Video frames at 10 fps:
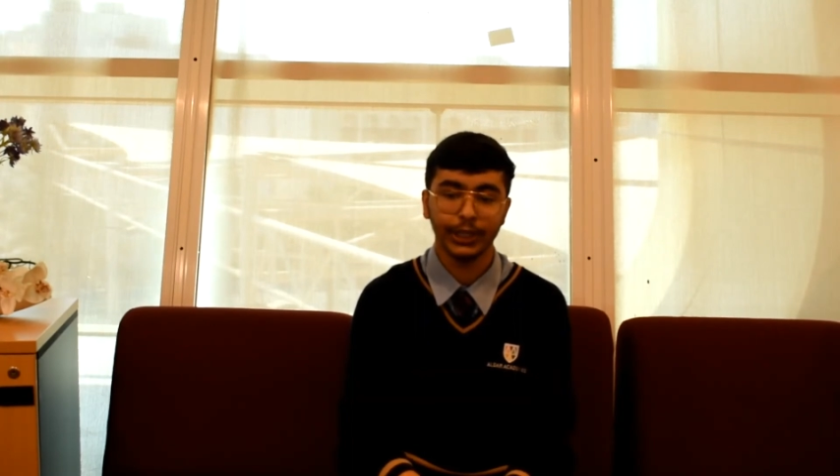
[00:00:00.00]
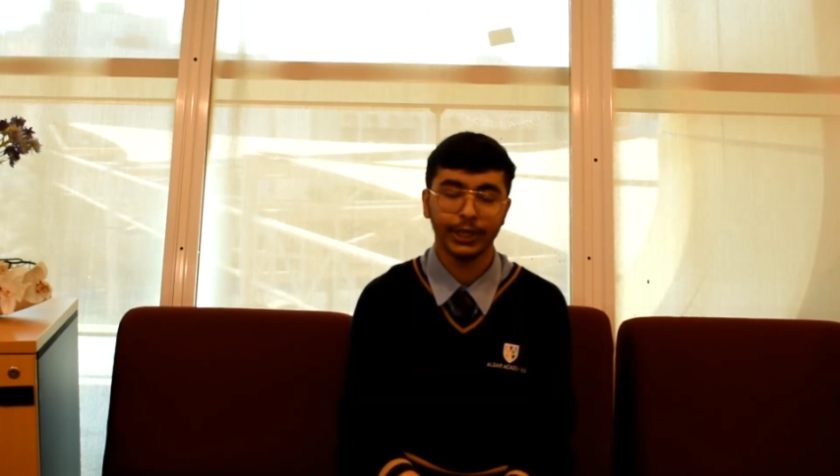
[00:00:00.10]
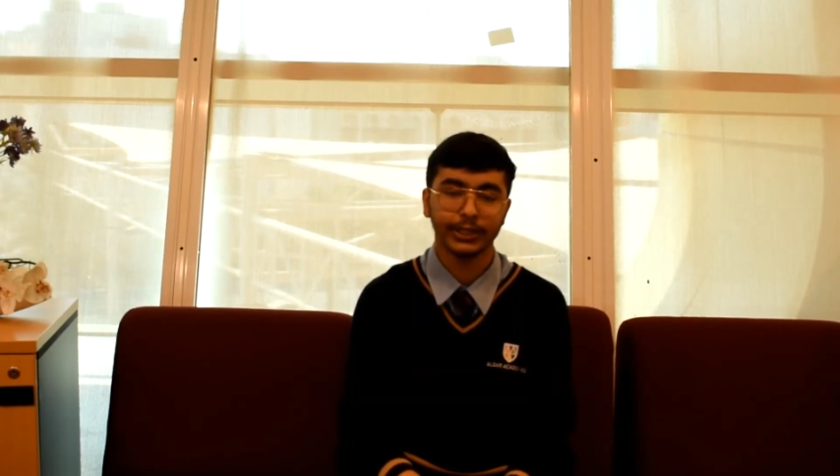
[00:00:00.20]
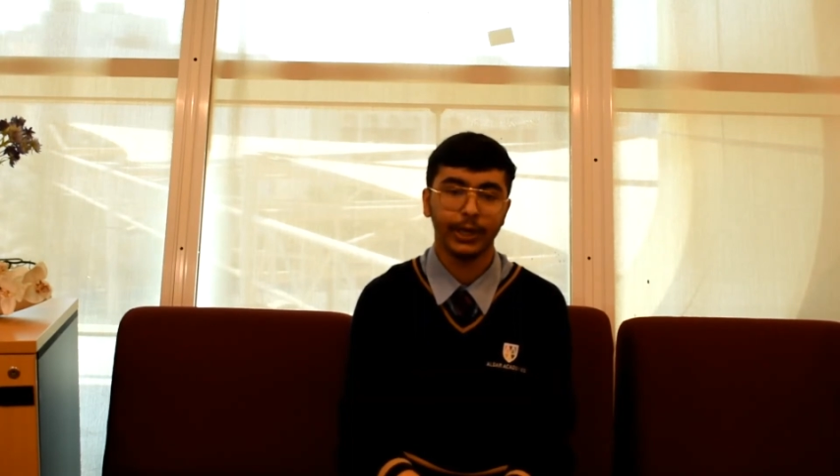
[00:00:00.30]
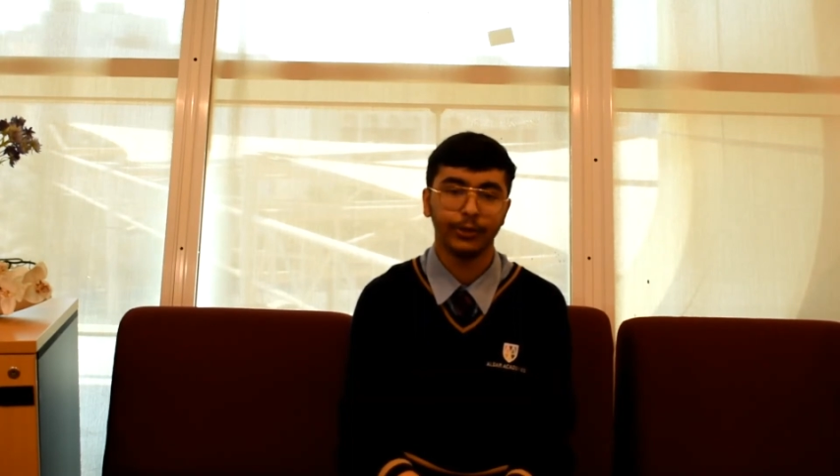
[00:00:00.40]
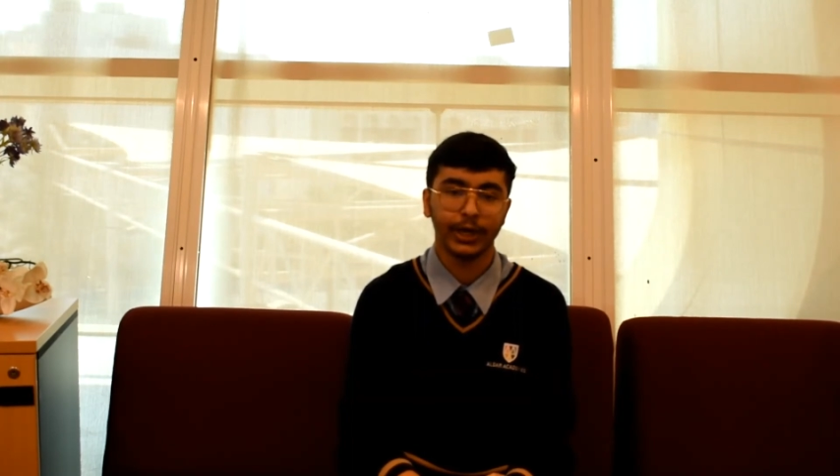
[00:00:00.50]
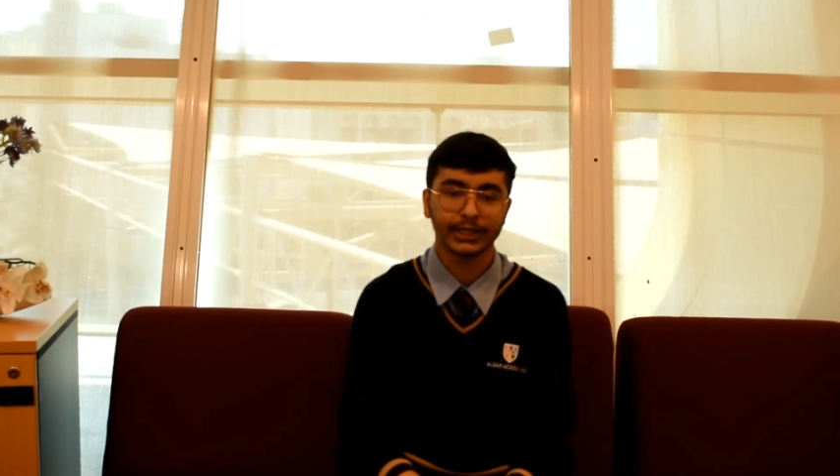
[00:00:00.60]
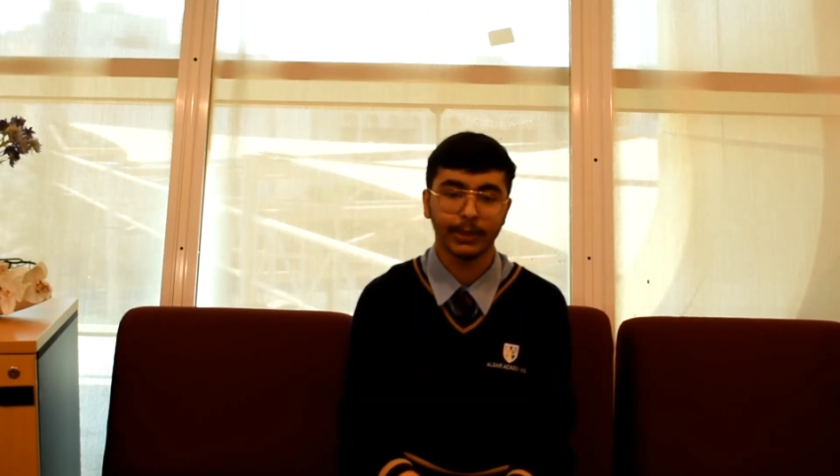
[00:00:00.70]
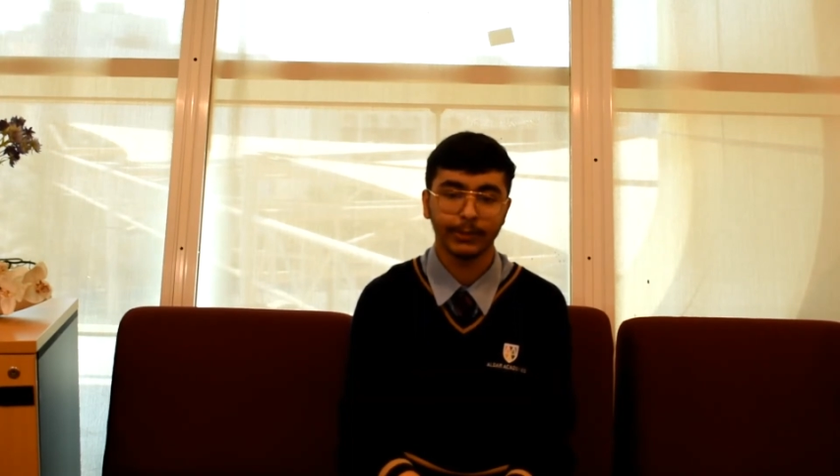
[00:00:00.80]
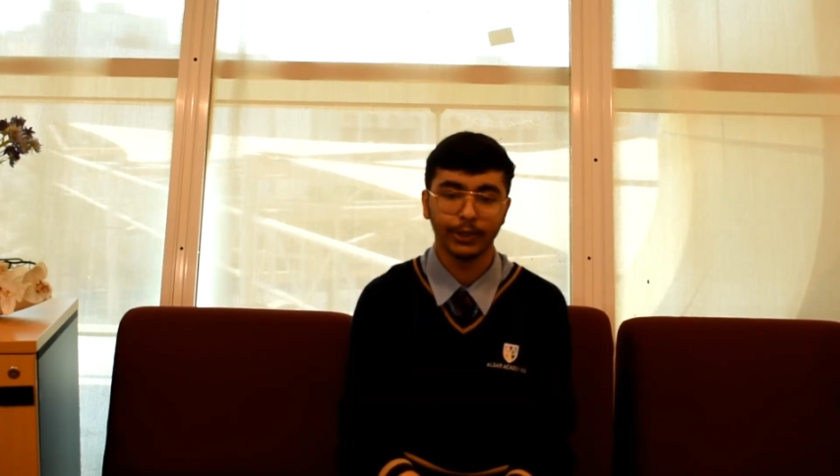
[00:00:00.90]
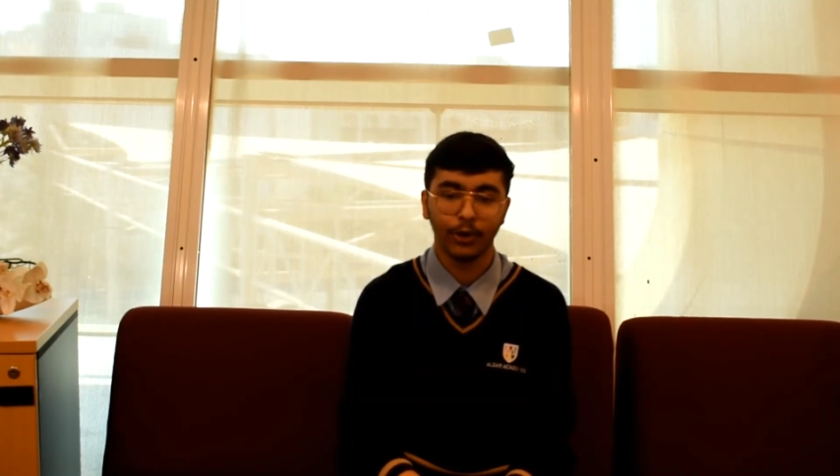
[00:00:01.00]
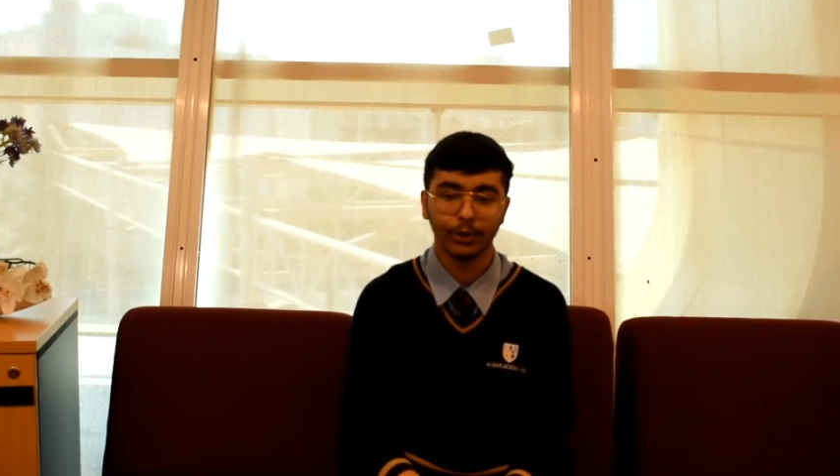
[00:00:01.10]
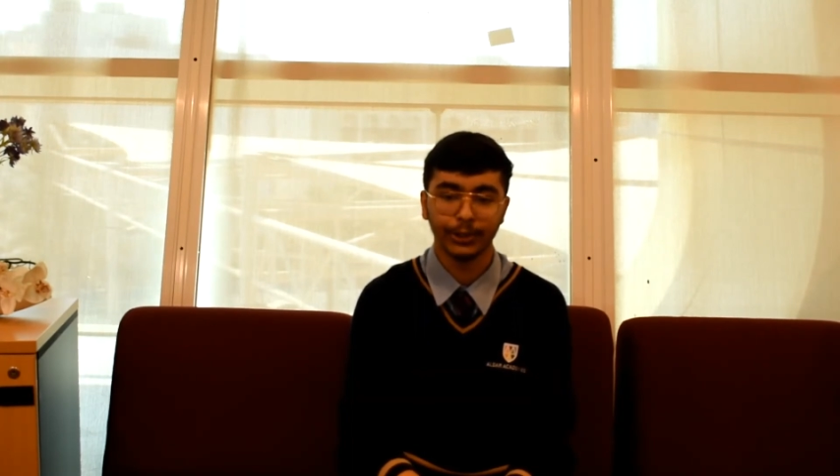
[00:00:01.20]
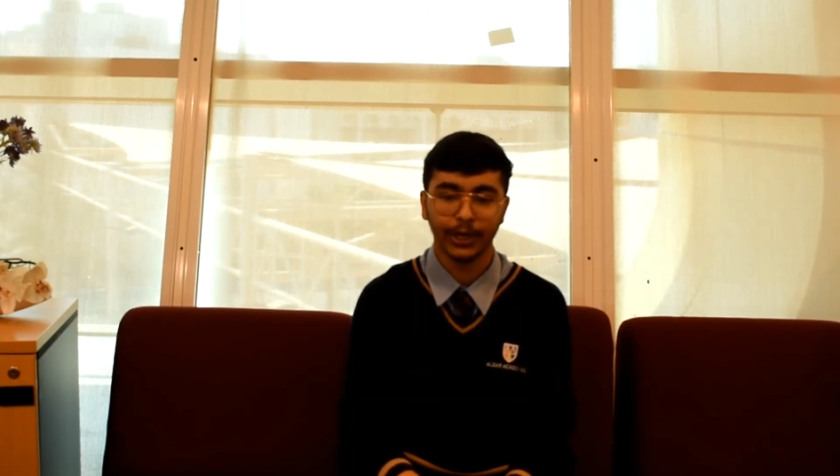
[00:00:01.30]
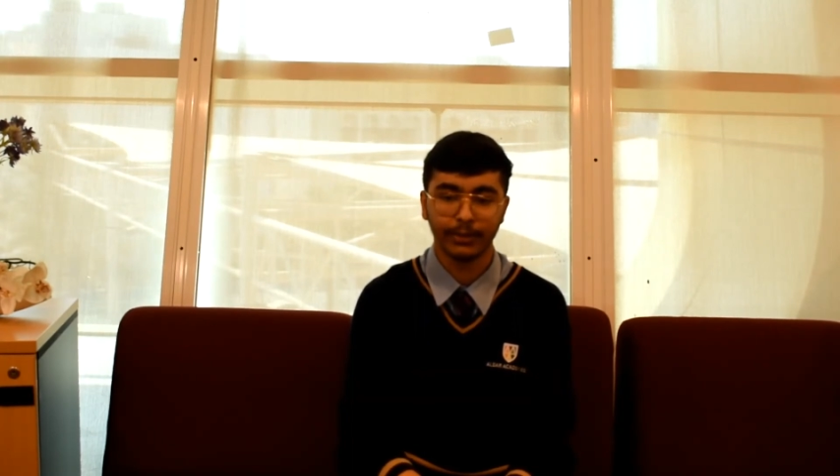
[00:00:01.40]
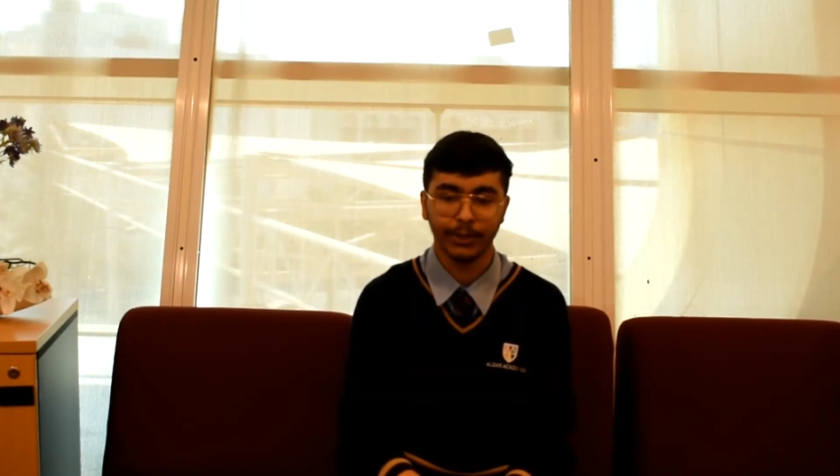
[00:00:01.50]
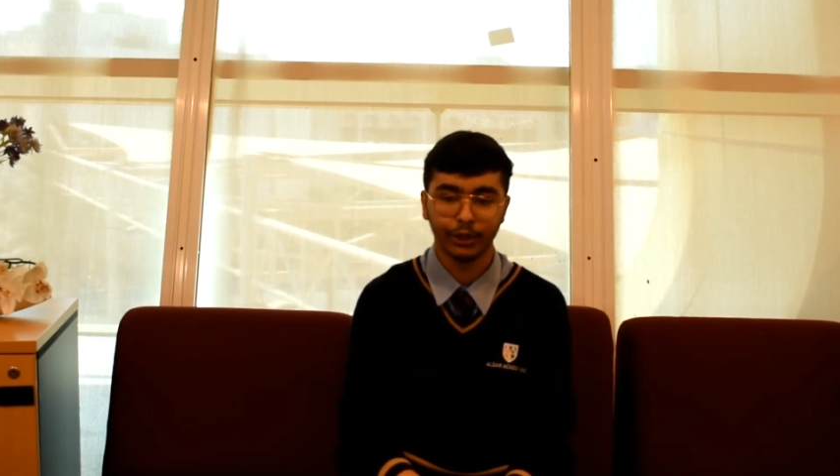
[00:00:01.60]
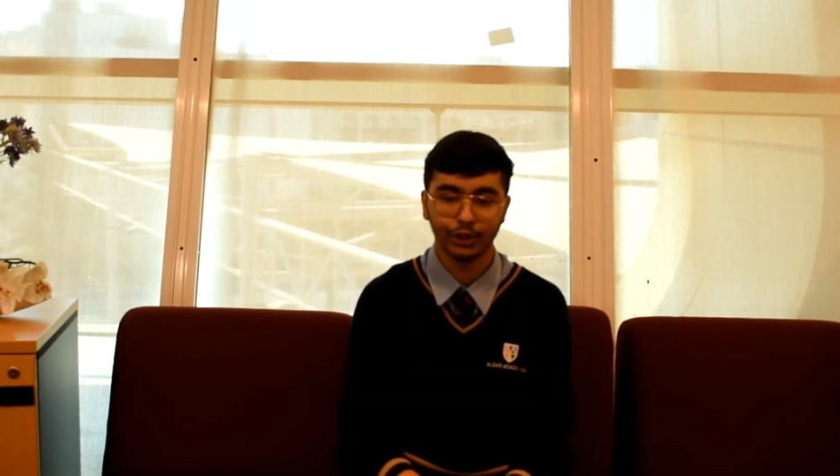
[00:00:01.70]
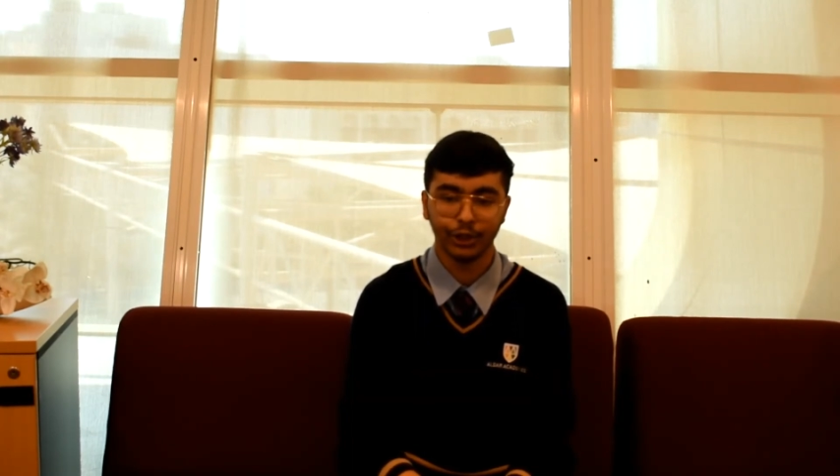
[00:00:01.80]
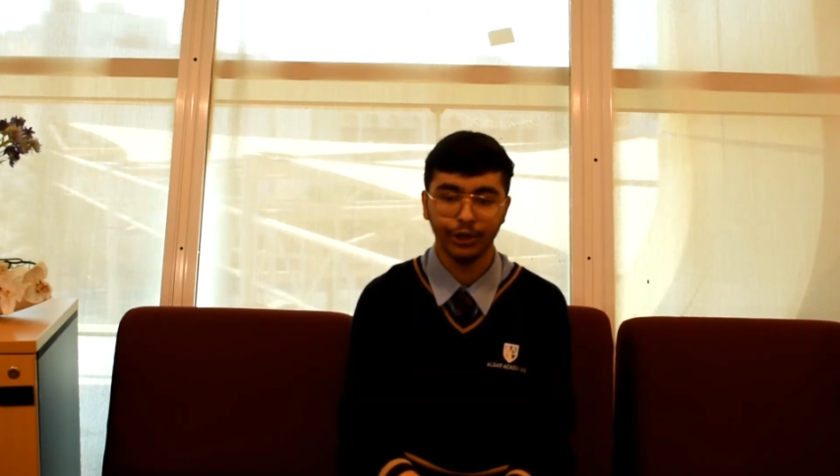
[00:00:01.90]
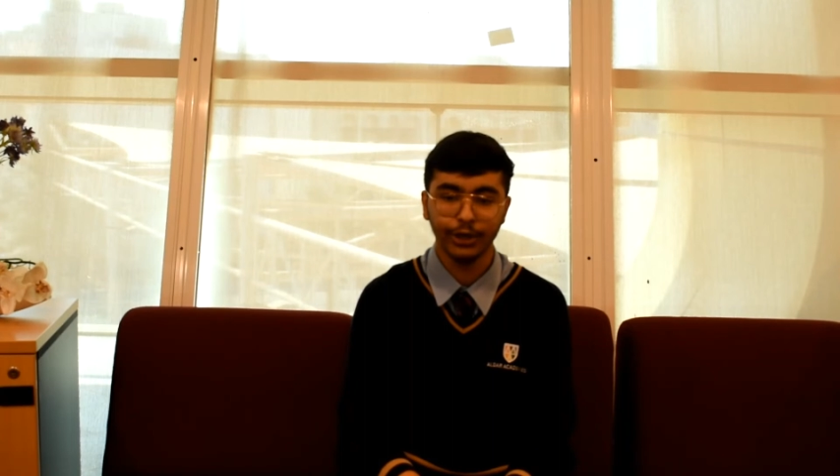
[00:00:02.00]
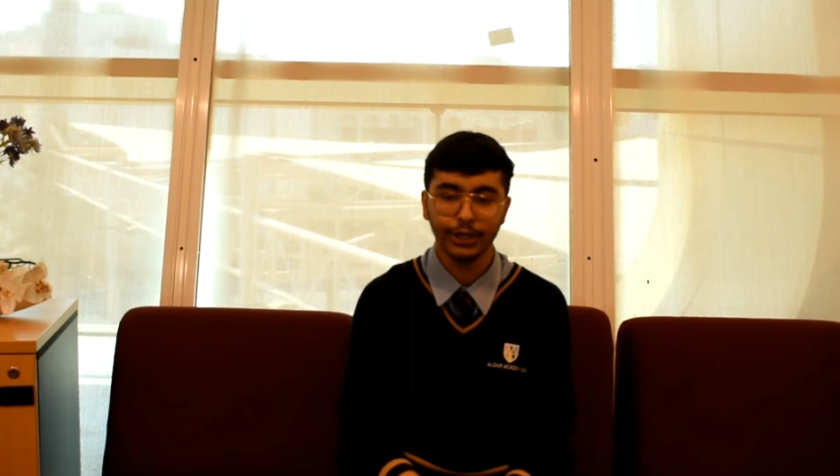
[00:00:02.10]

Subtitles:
it is either accepted or denied by the chair.